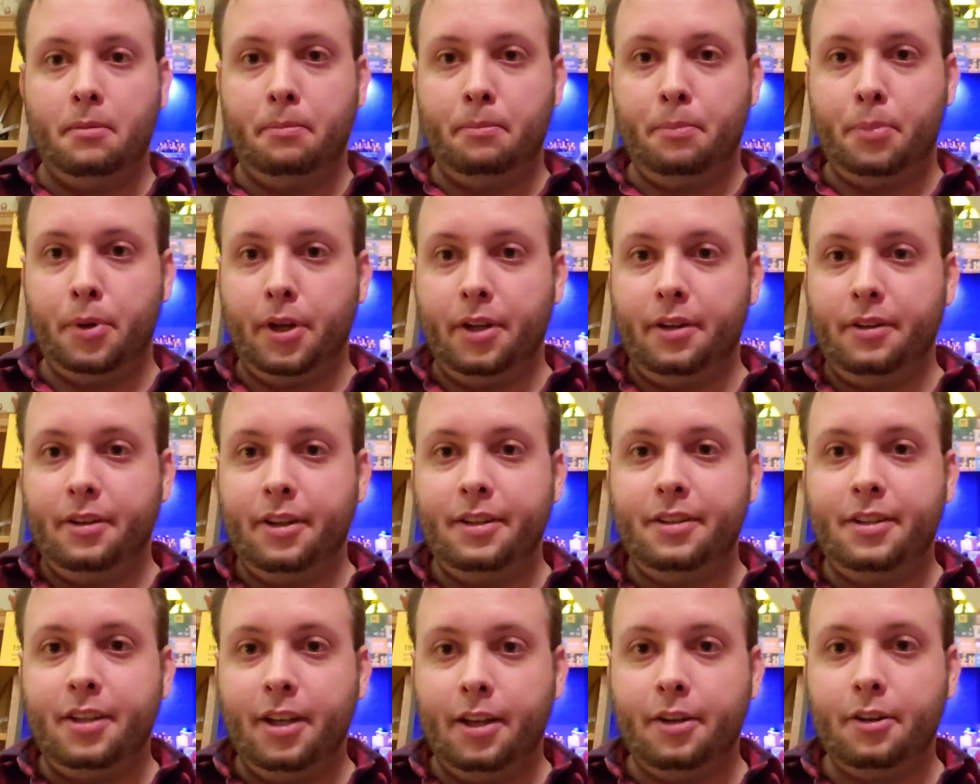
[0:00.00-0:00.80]
but
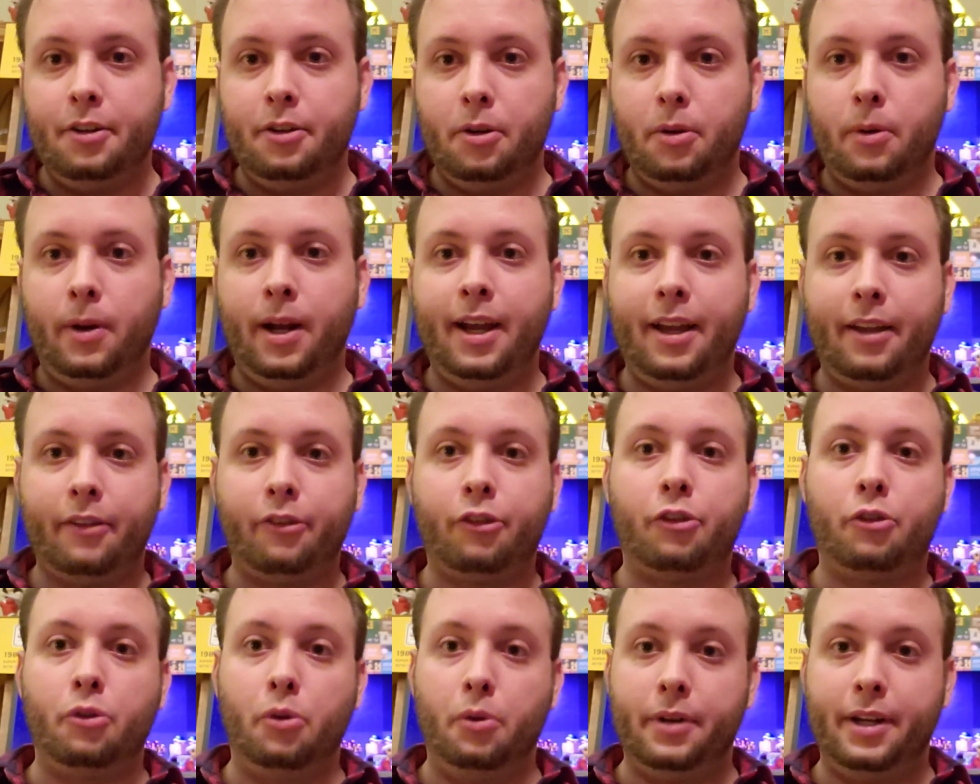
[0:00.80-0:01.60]
Nintendo has
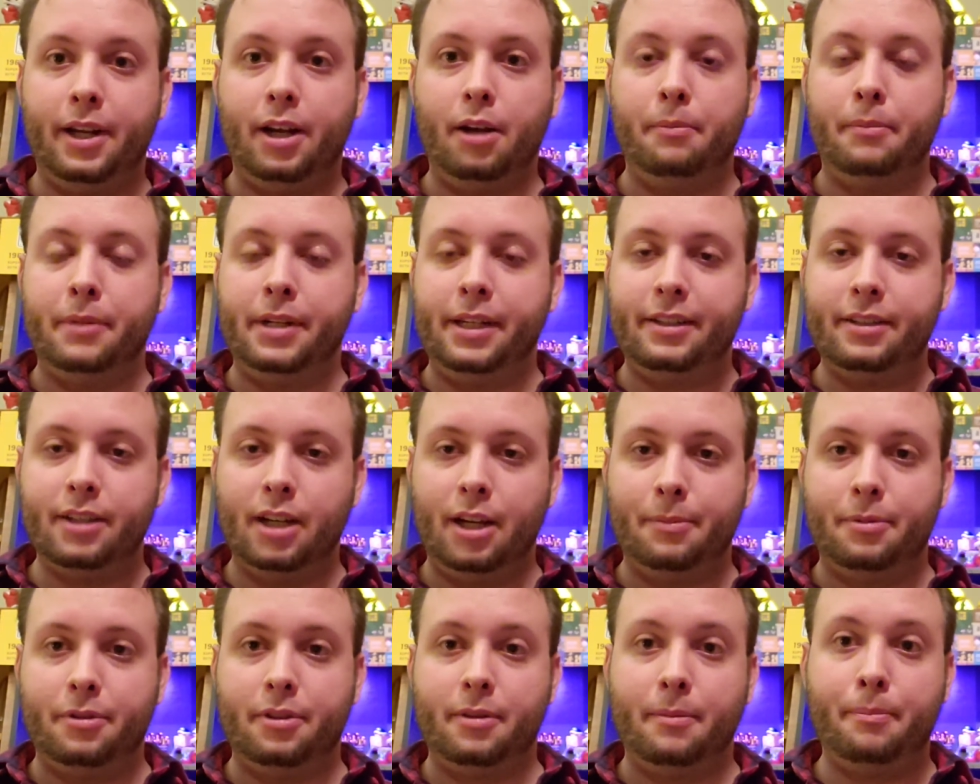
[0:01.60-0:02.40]
sold out many
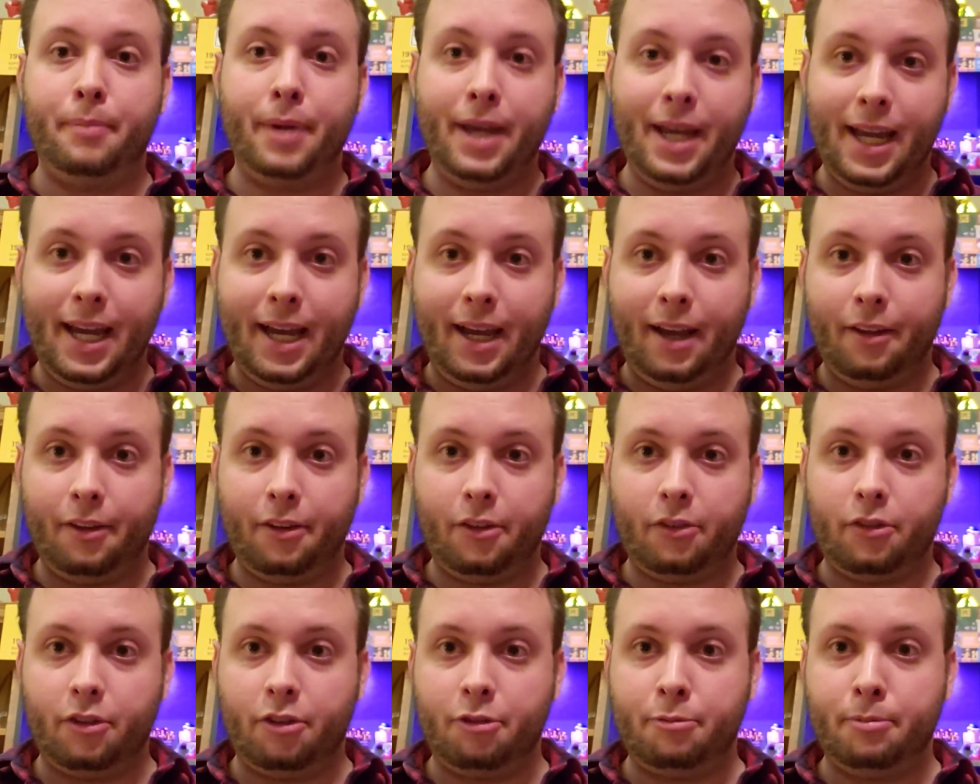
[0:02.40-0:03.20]
times in the
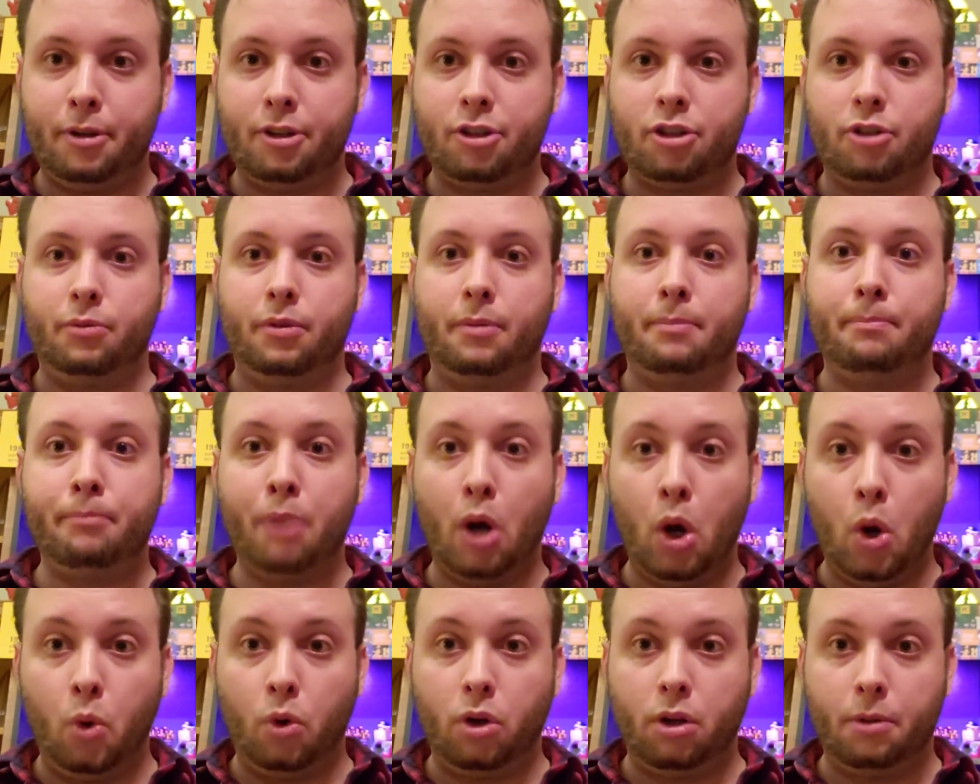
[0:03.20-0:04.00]
past, especially with
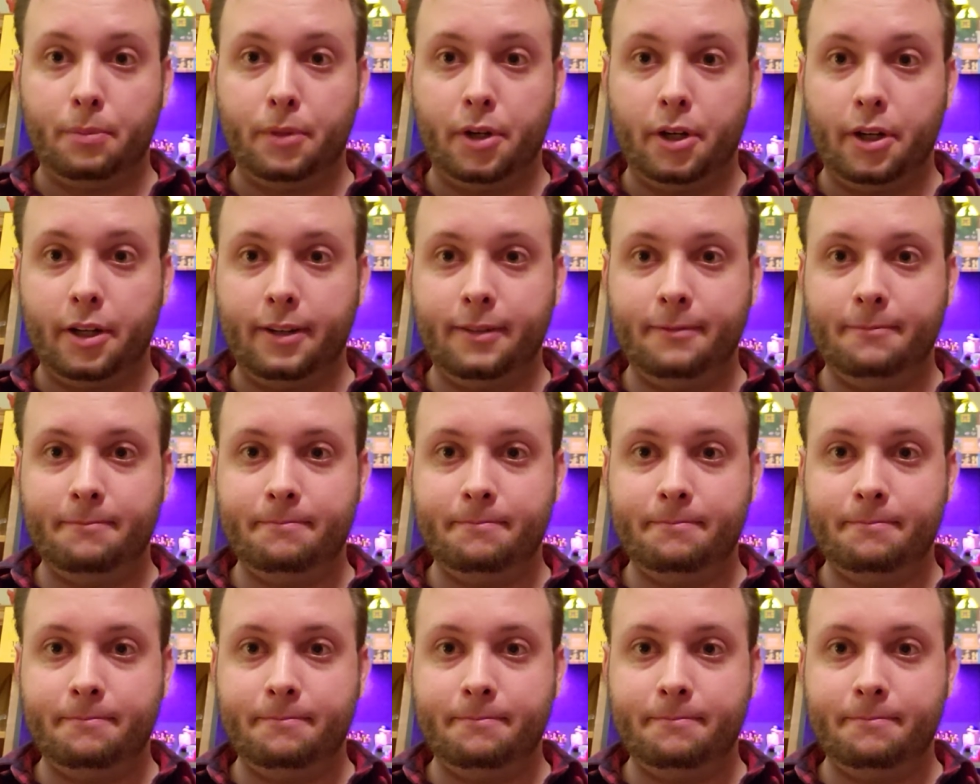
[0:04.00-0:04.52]
Pokemon.